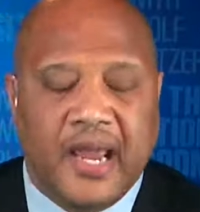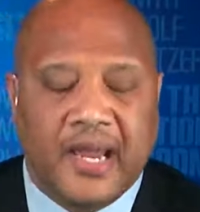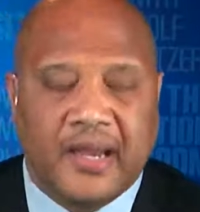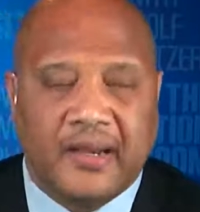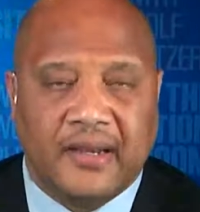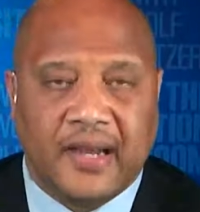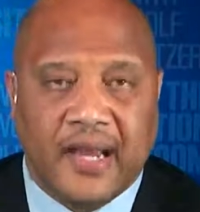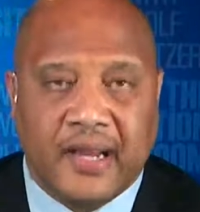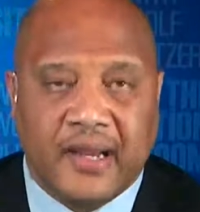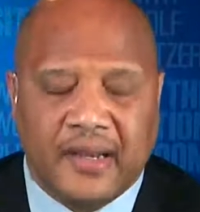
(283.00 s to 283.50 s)

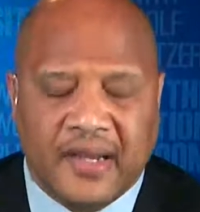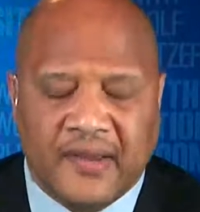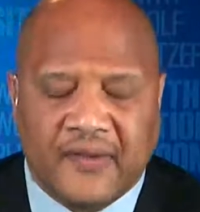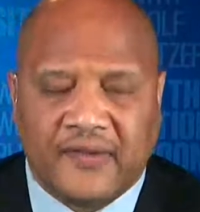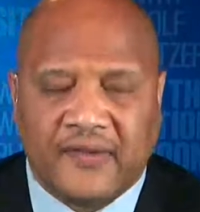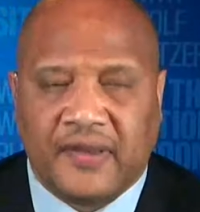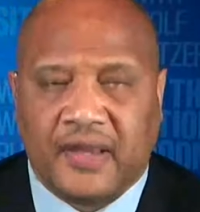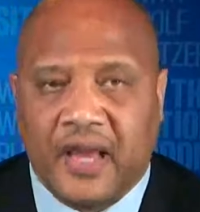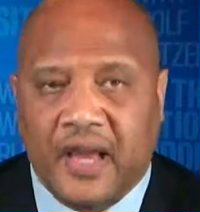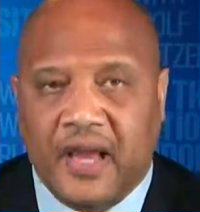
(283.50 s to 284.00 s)
and
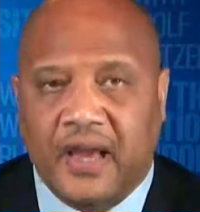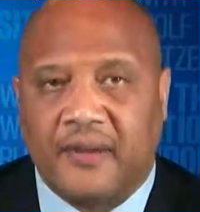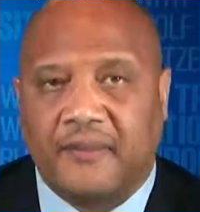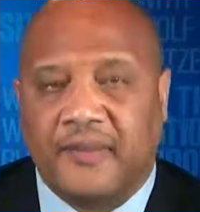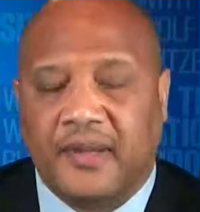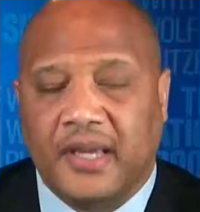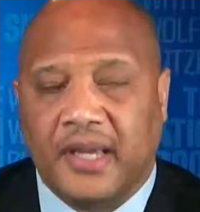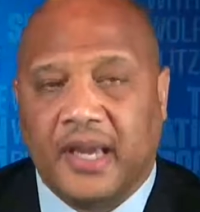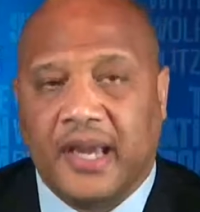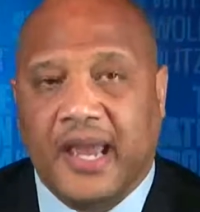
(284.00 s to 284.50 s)

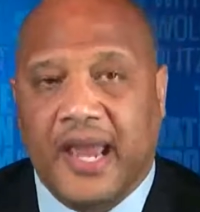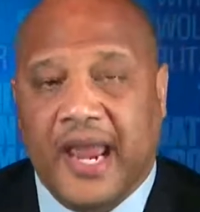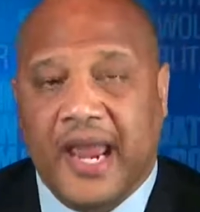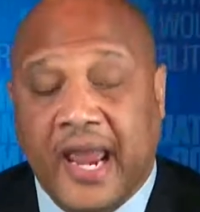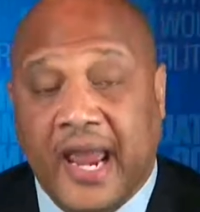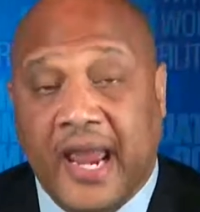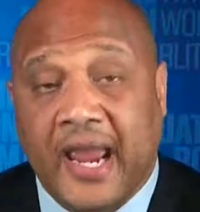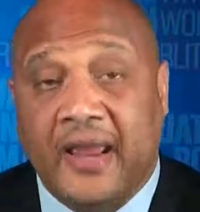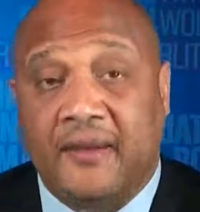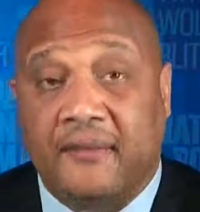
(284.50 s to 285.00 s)
Islam,
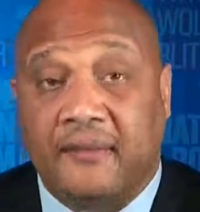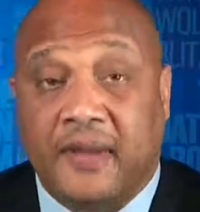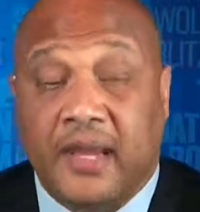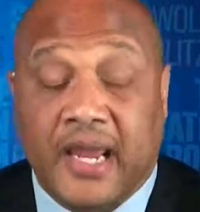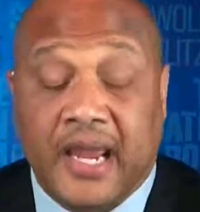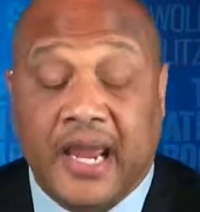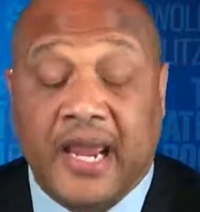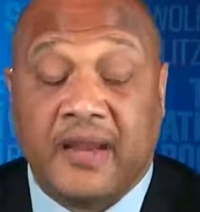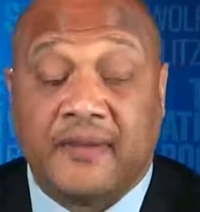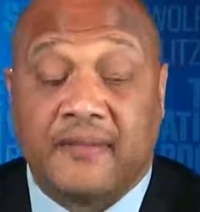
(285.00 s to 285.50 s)

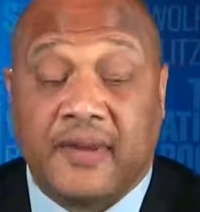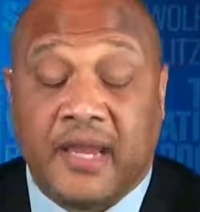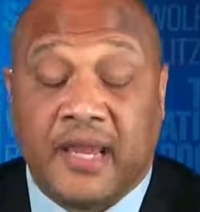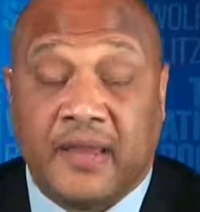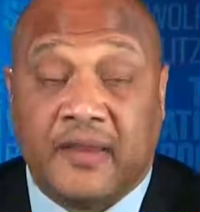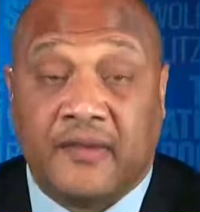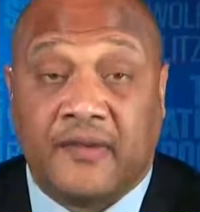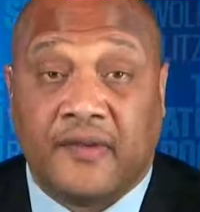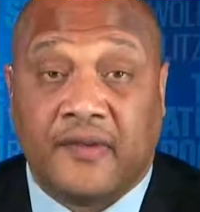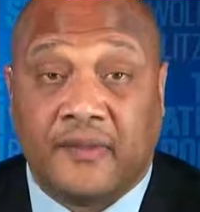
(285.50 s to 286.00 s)
and it
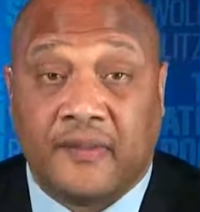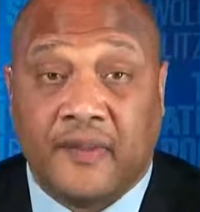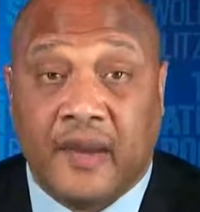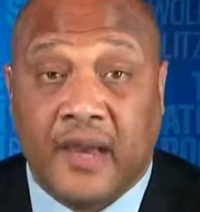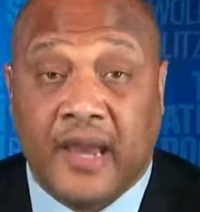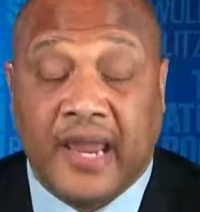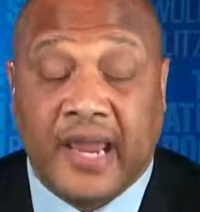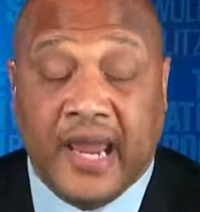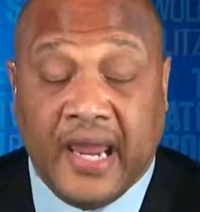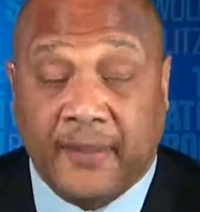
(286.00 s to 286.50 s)
is
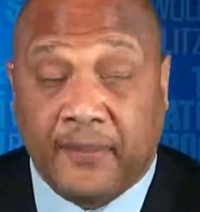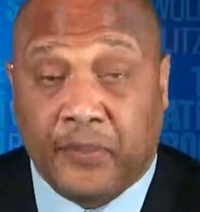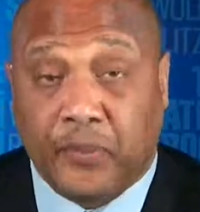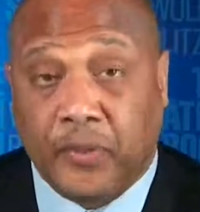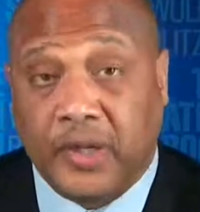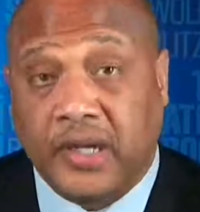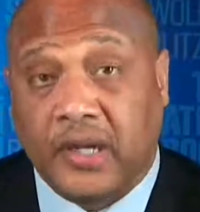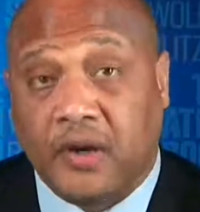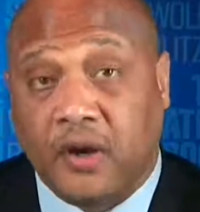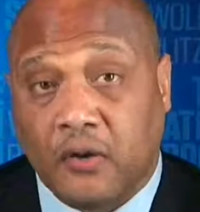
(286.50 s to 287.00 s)
a
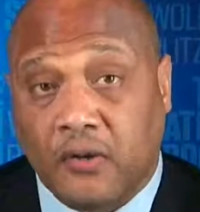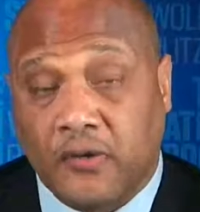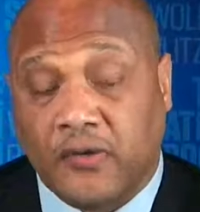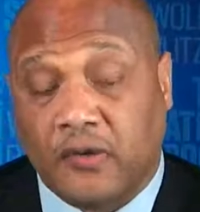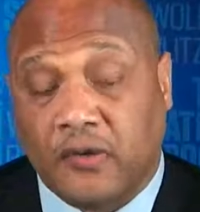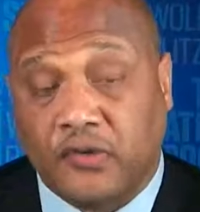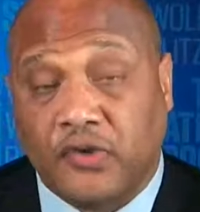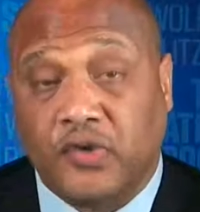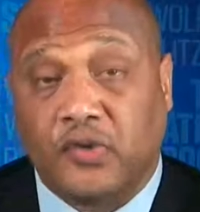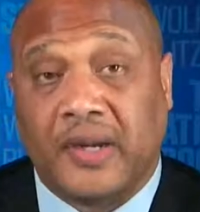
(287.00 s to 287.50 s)

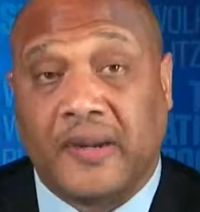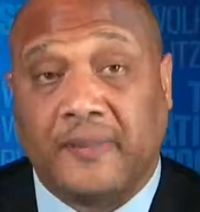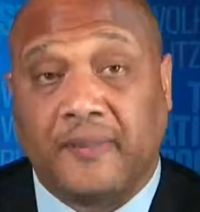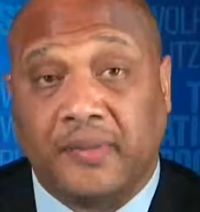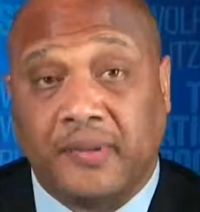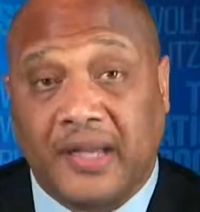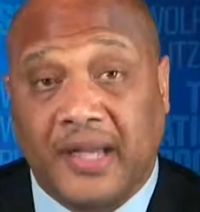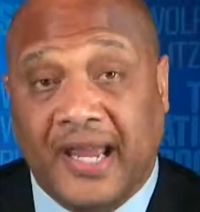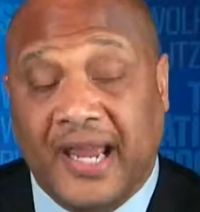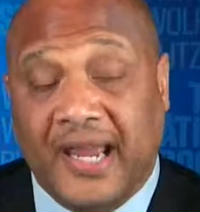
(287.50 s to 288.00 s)
precursor to a
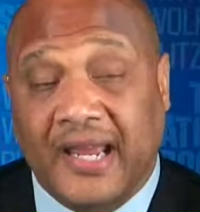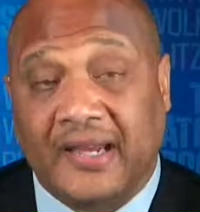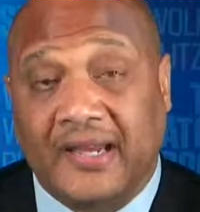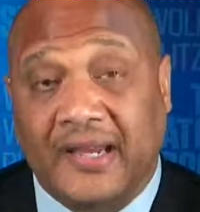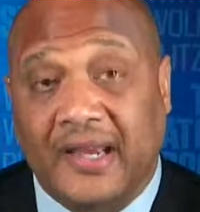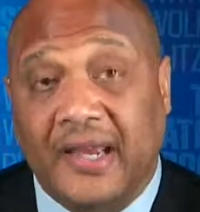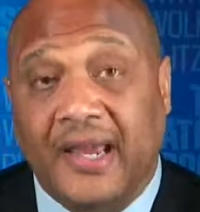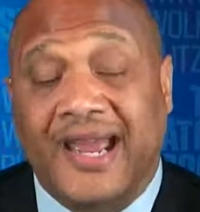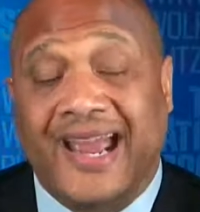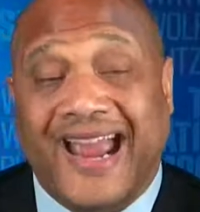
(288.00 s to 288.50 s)

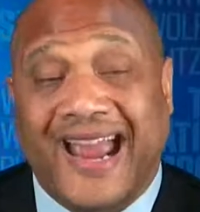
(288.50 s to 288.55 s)
planned